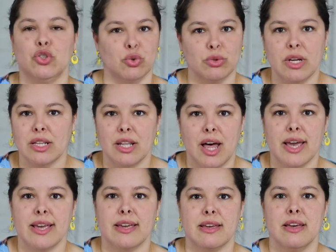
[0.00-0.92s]
do not
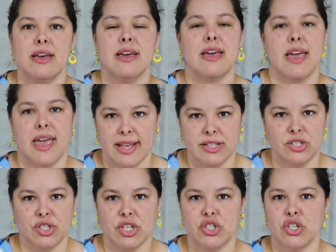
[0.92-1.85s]
like hand
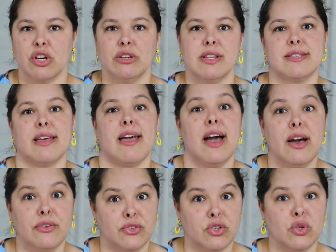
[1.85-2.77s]
stitching unless I
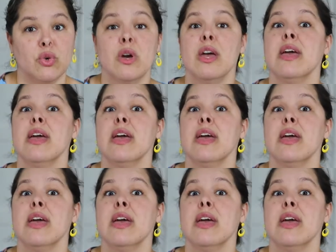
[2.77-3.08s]
have to.